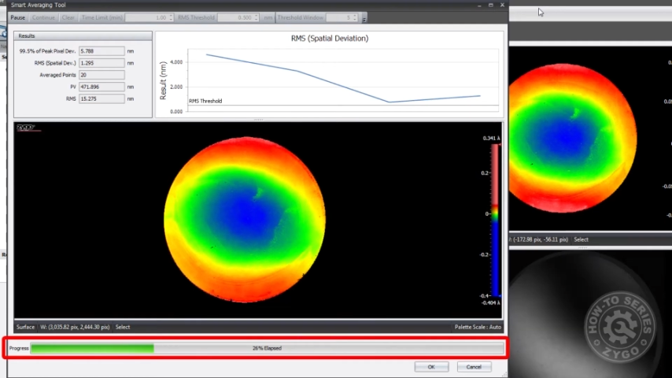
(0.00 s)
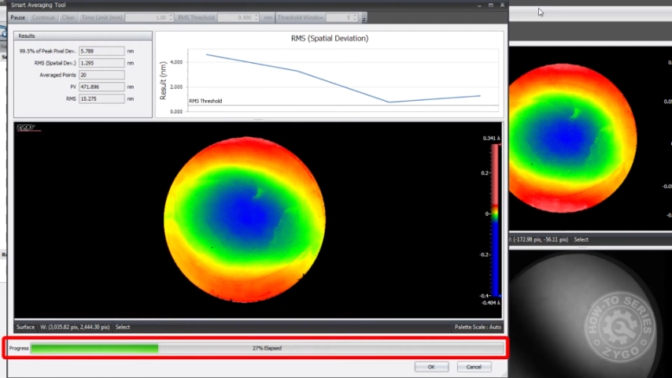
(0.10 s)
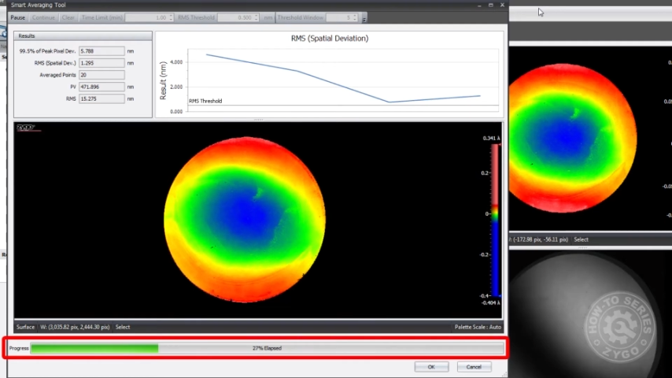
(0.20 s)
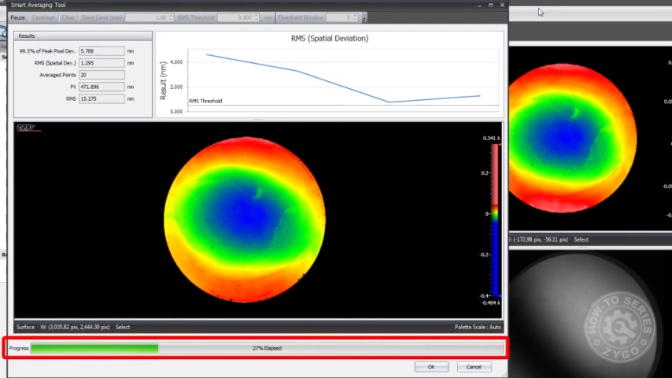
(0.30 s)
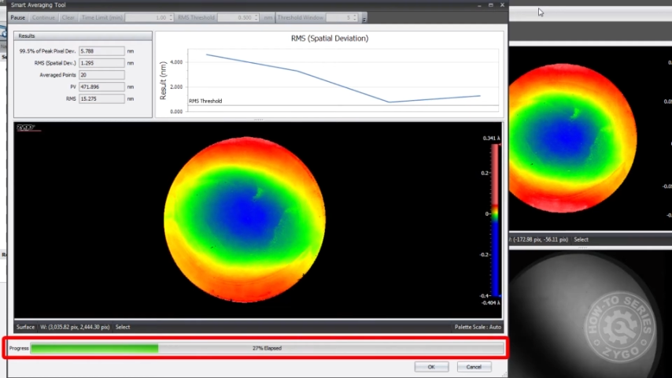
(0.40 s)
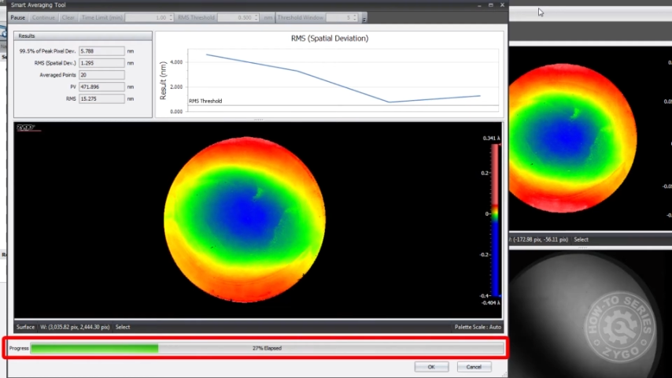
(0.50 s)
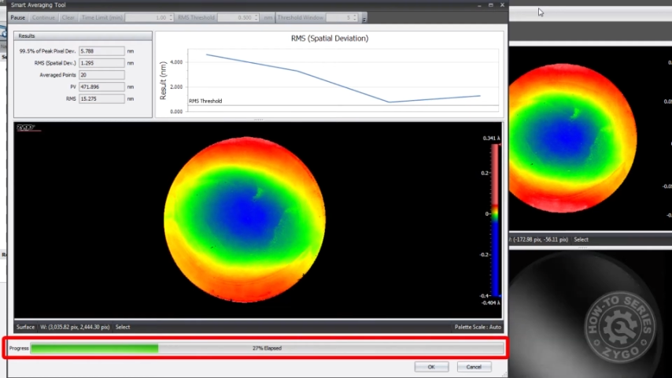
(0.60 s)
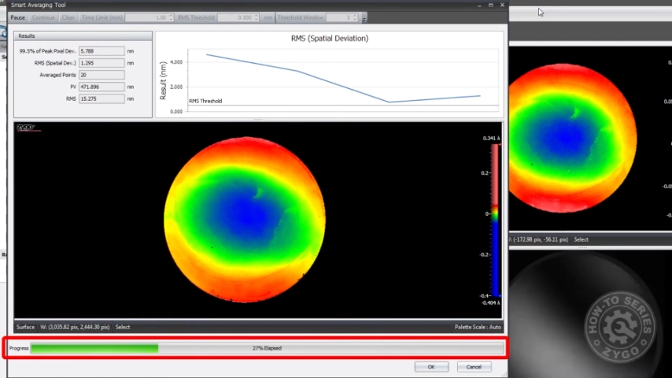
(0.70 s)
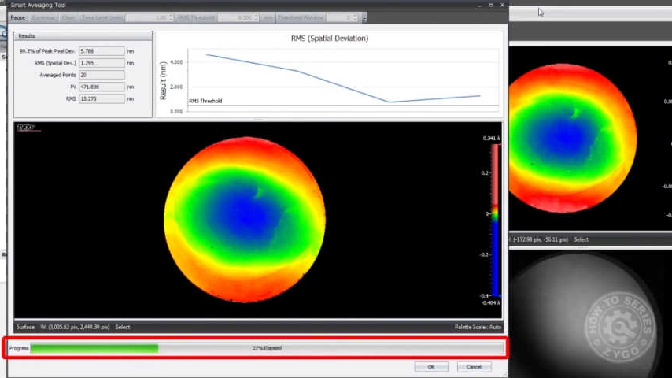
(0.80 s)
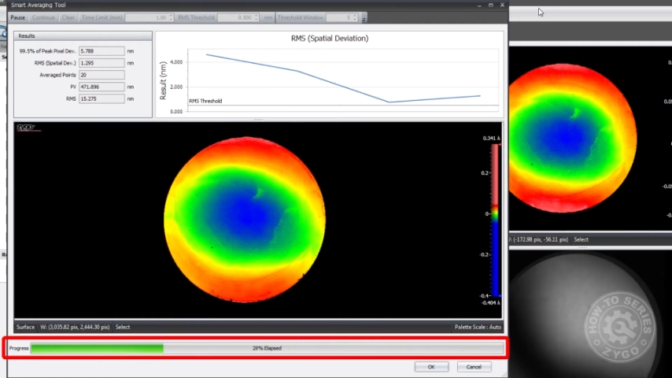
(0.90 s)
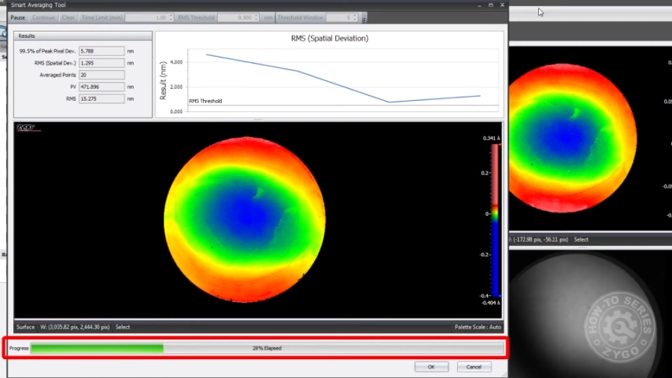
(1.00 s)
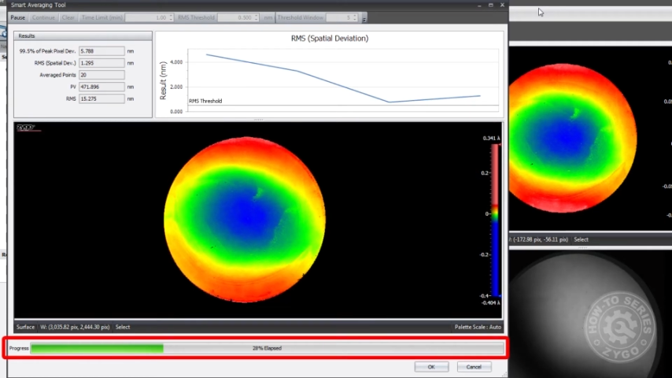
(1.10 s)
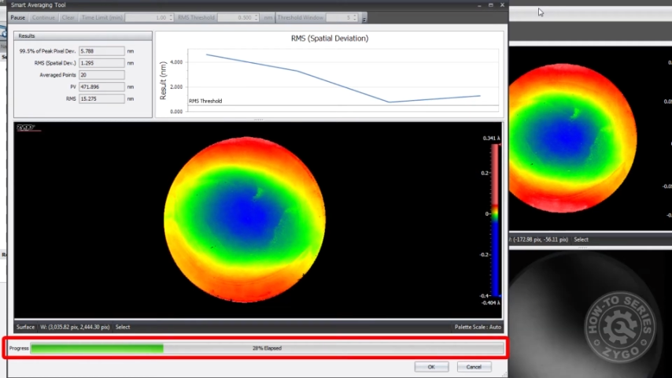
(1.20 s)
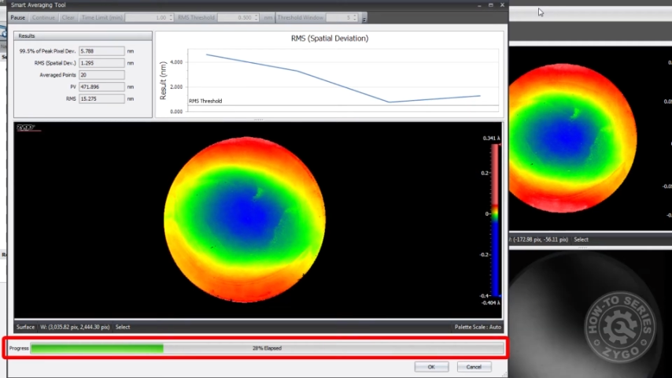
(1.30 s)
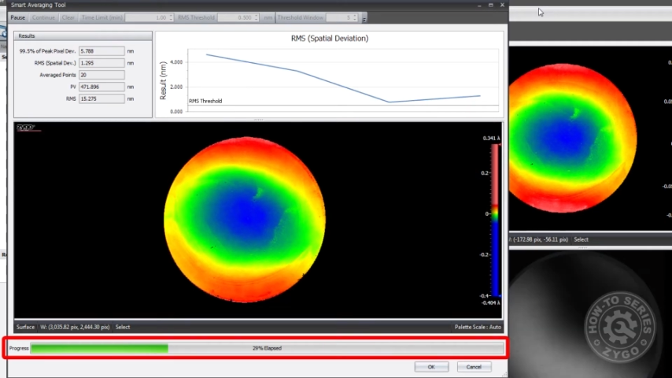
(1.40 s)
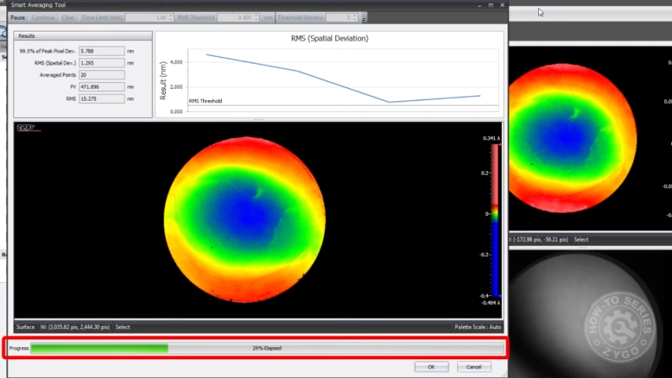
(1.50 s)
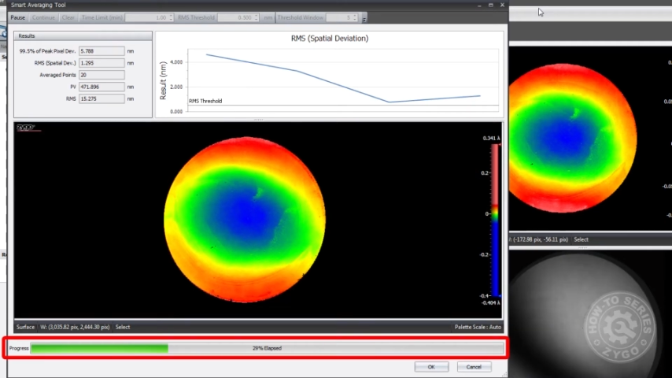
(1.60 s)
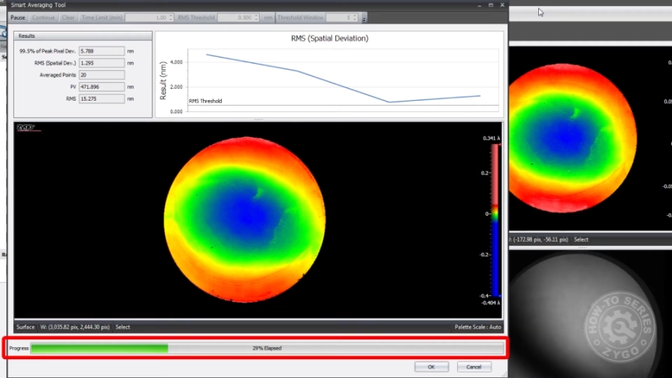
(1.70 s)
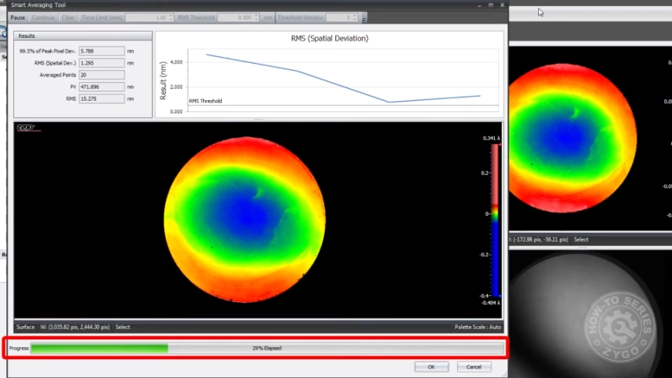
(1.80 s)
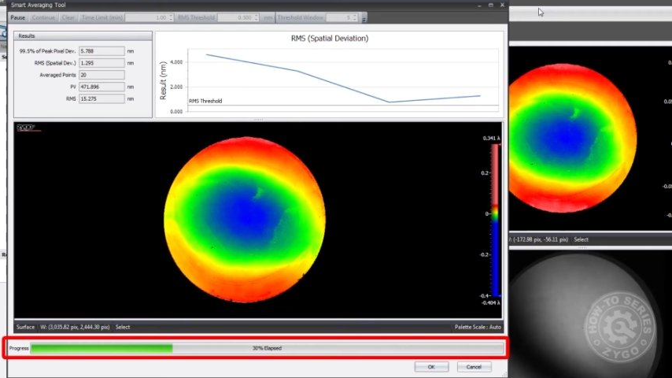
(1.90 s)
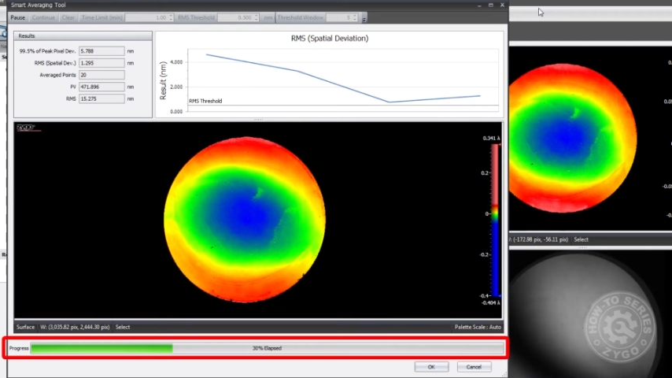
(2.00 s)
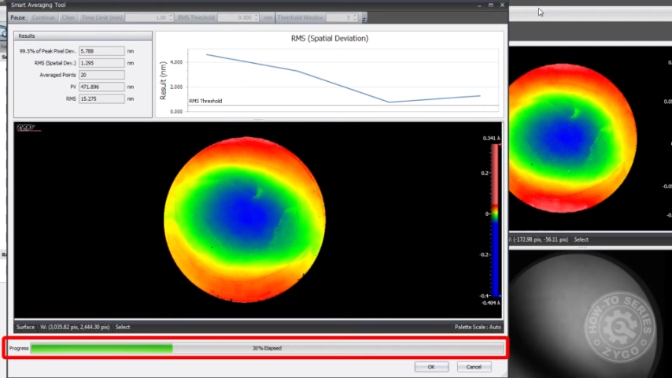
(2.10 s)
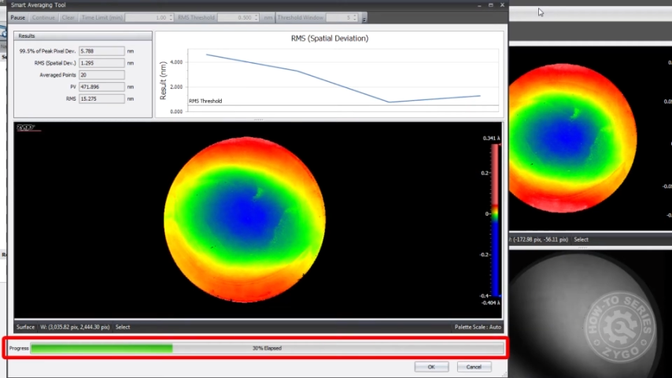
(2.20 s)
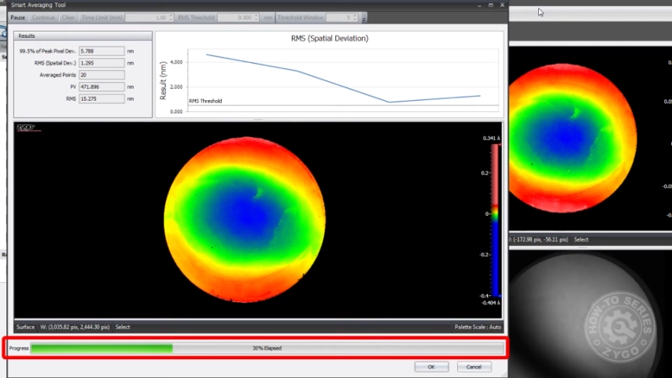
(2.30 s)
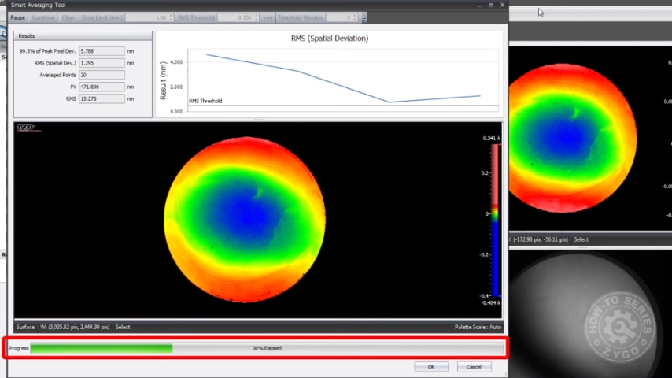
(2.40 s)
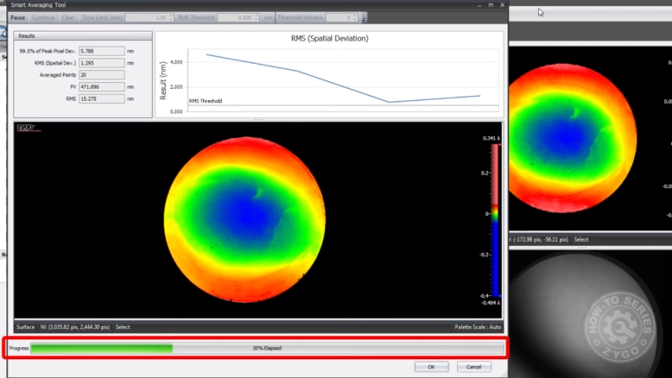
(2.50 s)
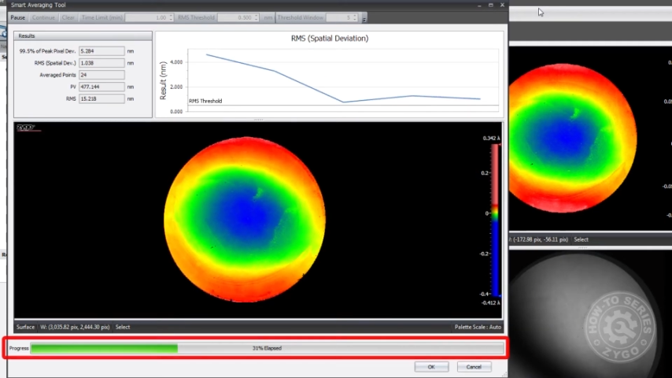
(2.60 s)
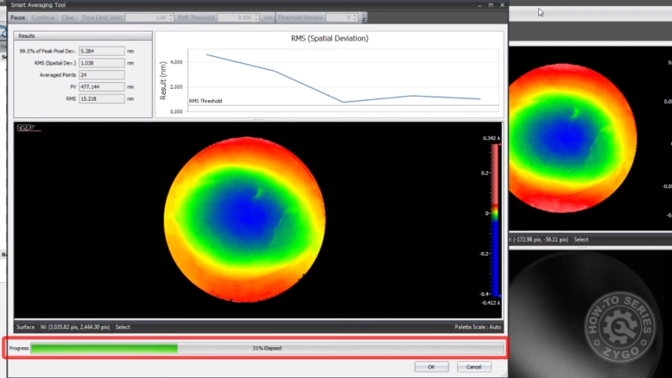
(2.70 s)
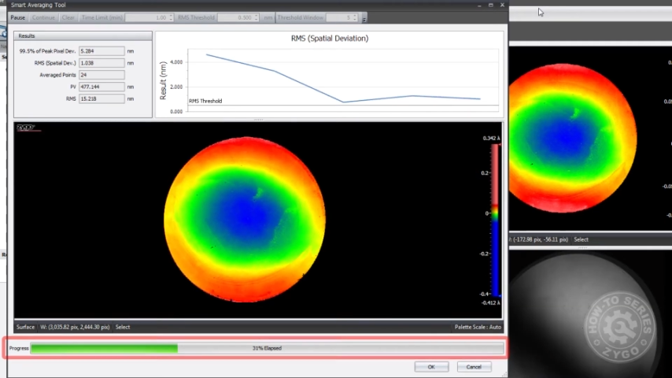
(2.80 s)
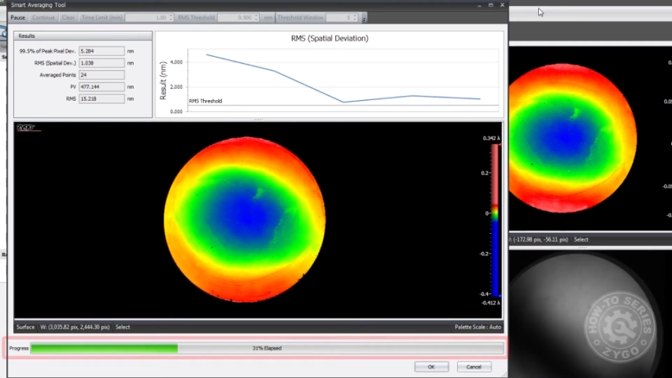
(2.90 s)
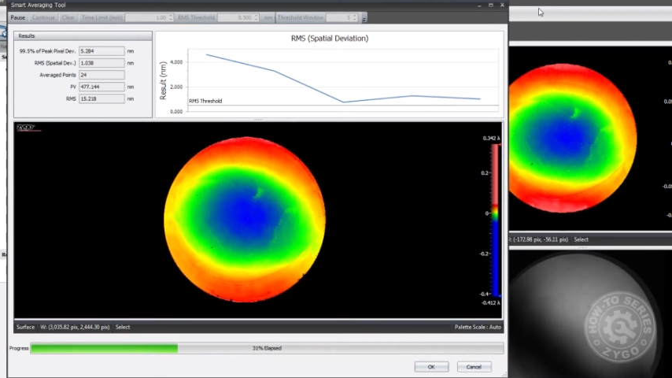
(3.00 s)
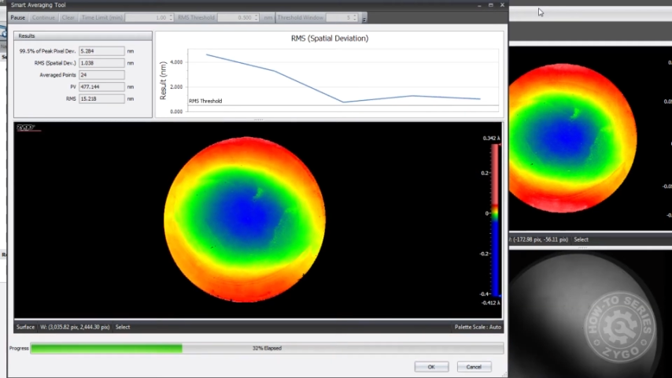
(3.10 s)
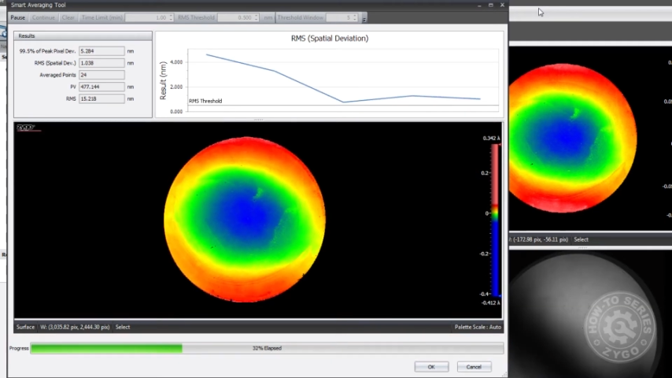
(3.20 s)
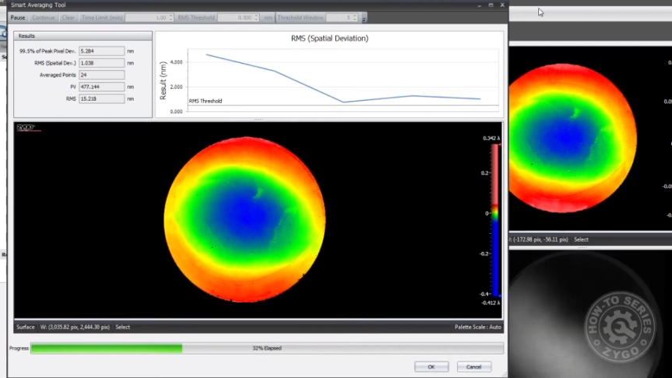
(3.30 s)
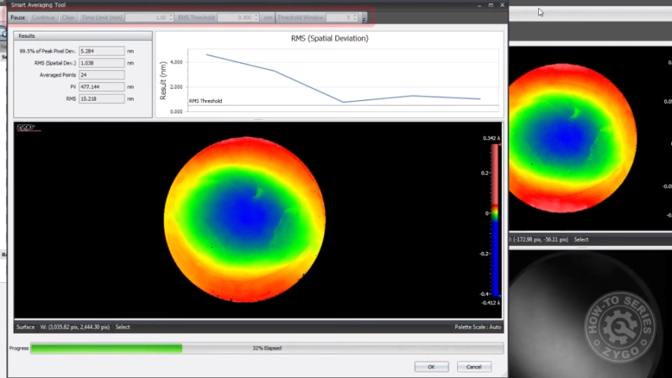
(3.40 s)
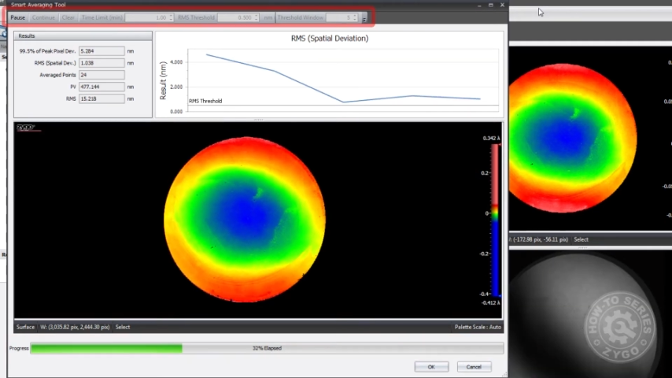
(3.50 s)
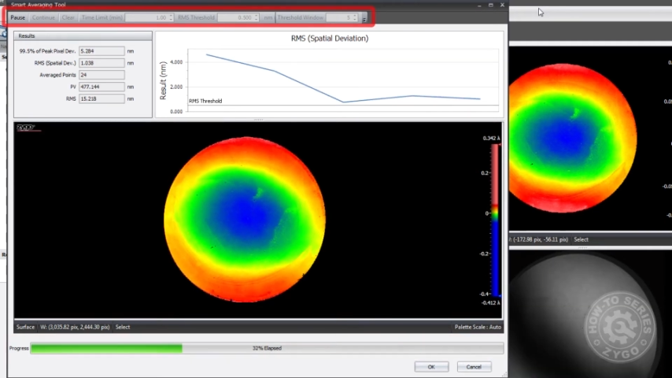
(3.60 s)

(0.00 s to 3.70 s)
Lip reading: Nobody's mouth can be seen.